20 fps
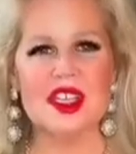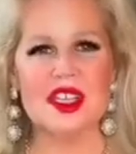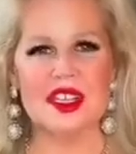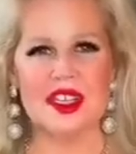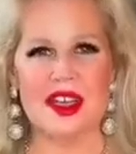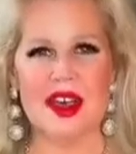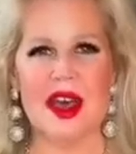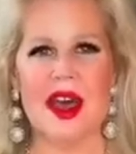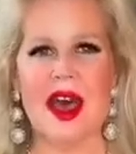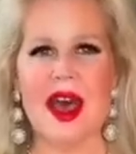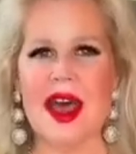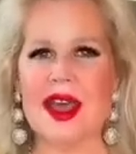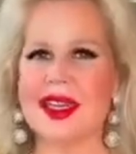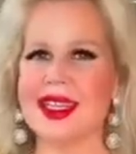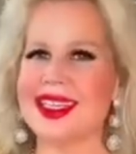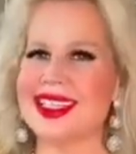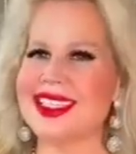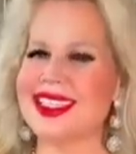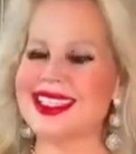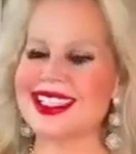God
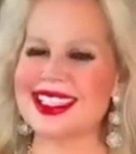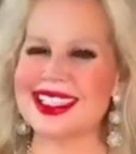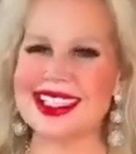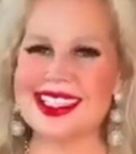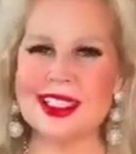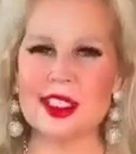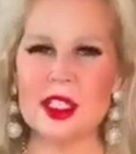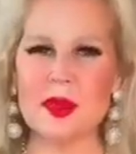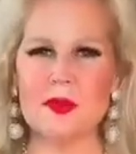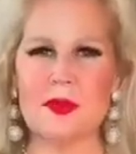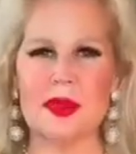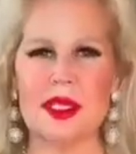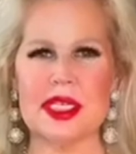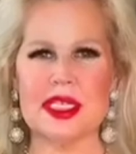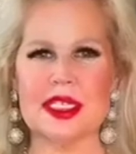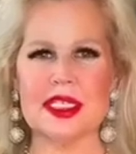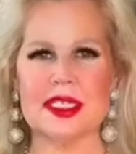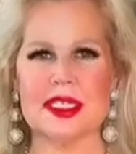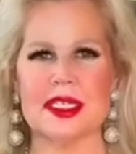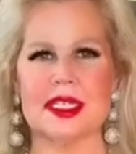is in the
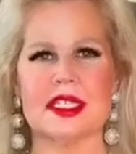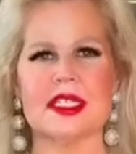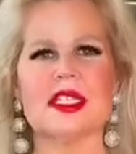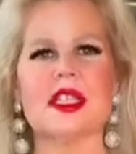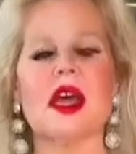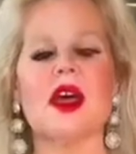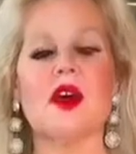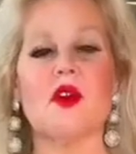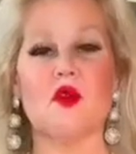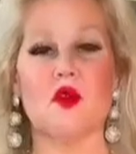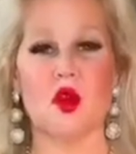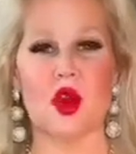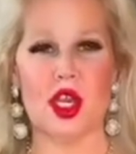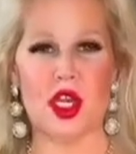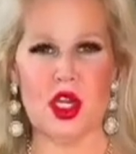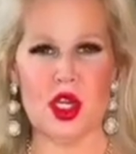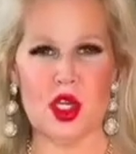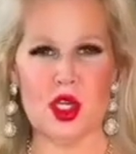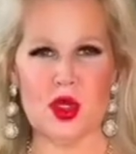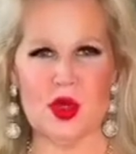business of
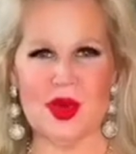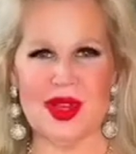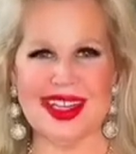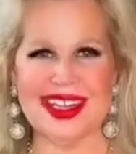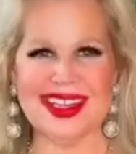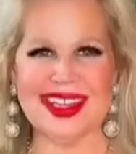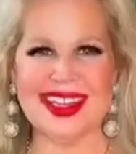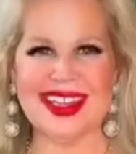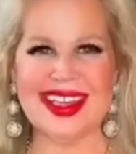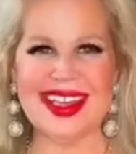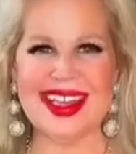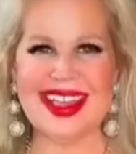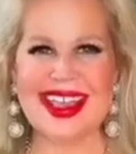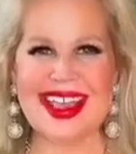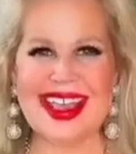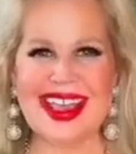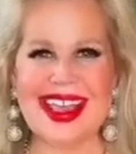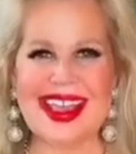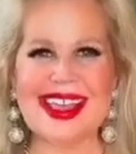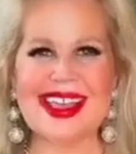renewing
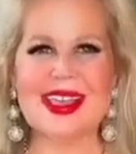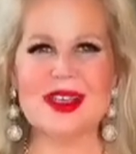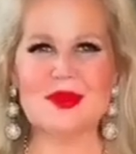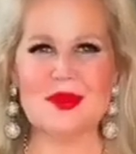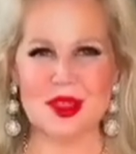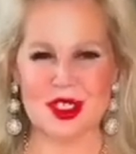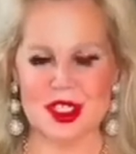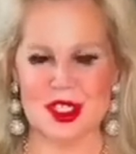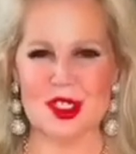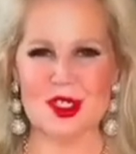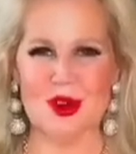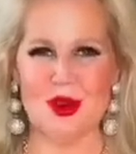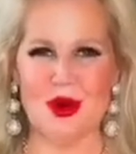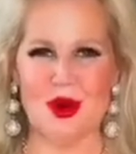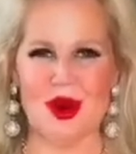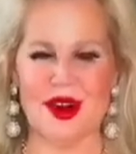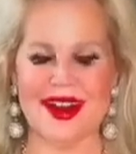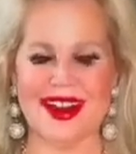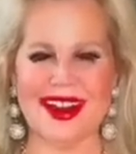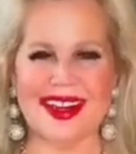and
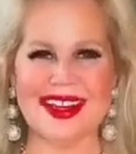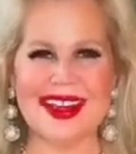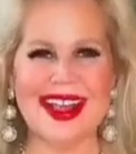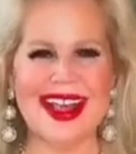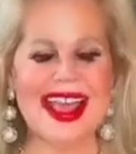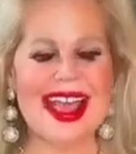restoring.